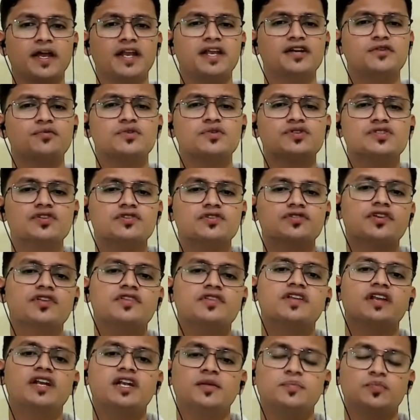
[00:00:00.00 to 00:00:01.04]
And it was just
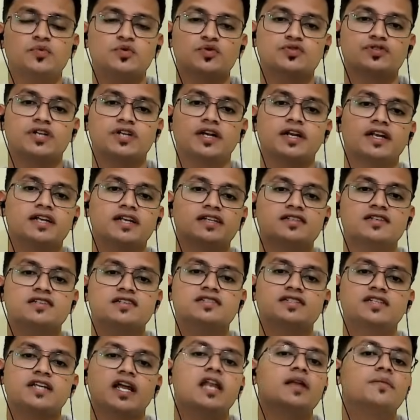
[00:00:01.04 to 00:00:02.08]
recently posted,
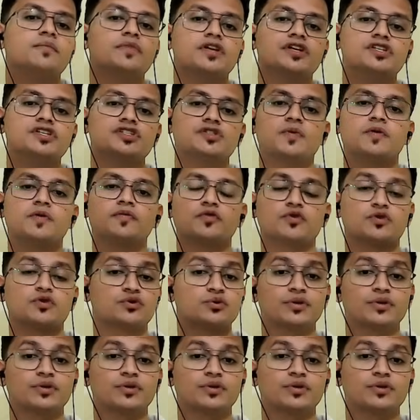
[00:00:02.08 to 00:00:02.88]
just 10 minutes before.